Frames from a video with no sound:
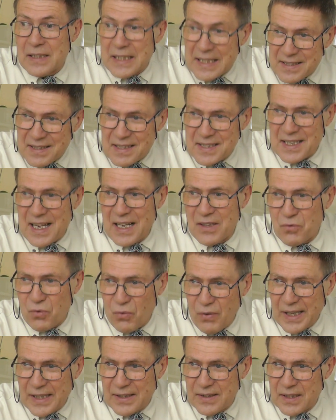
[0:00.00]
This is a
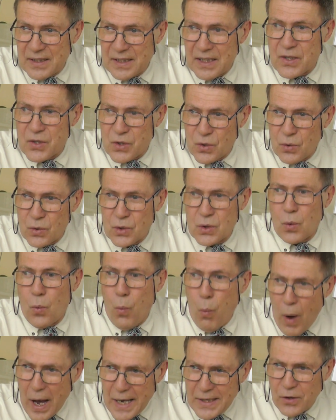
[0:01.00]
trick that is used
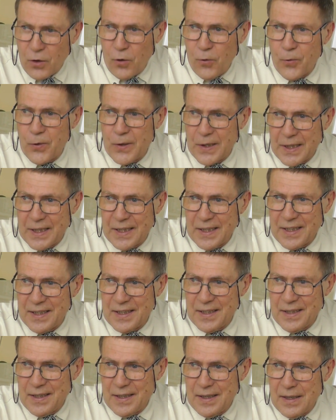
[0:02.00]
quite often.
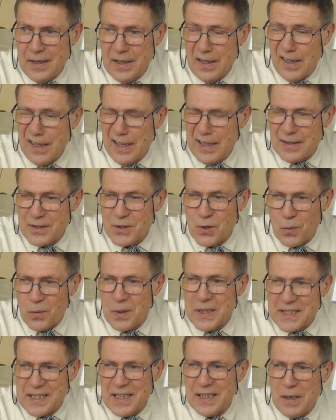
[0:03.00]
So
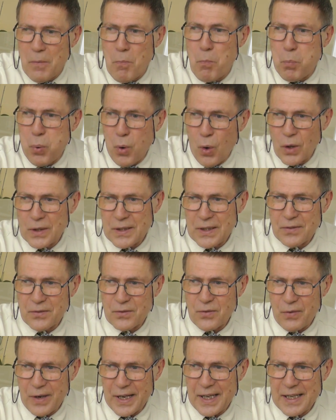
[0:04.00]
it's an important
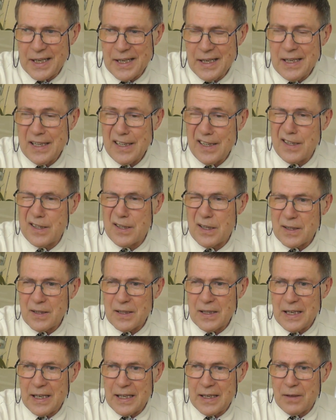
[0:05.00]
trick
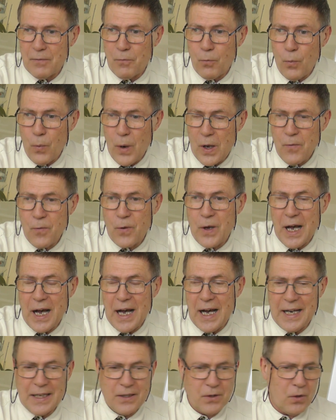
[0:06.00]
in
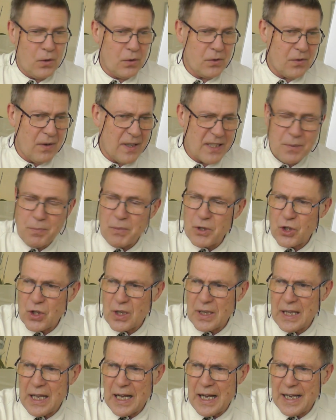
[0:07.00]
waveguide or
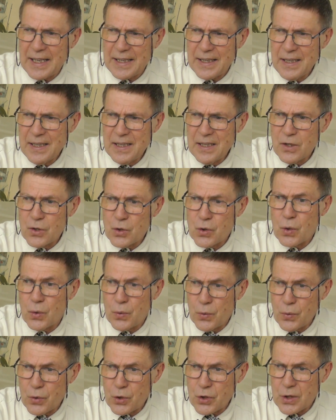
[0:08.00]
transmission line
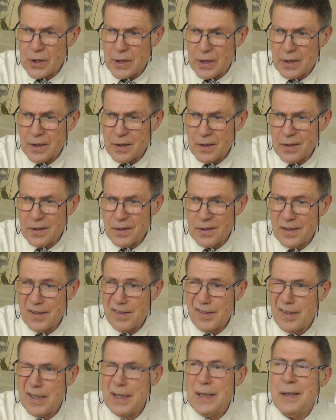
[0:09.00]
solution.
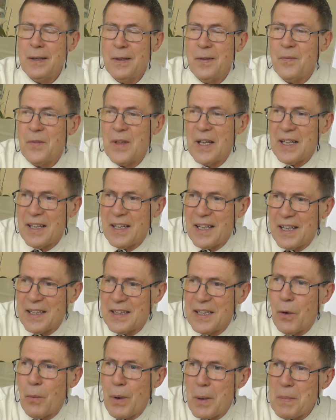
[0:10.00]
And
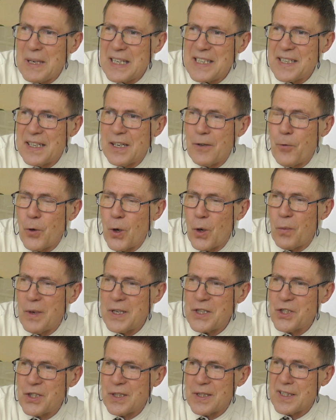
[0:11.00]
now I'm listening for your
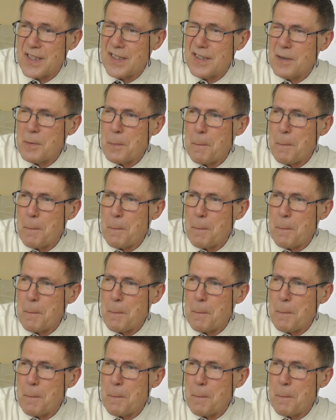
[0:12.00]
questions.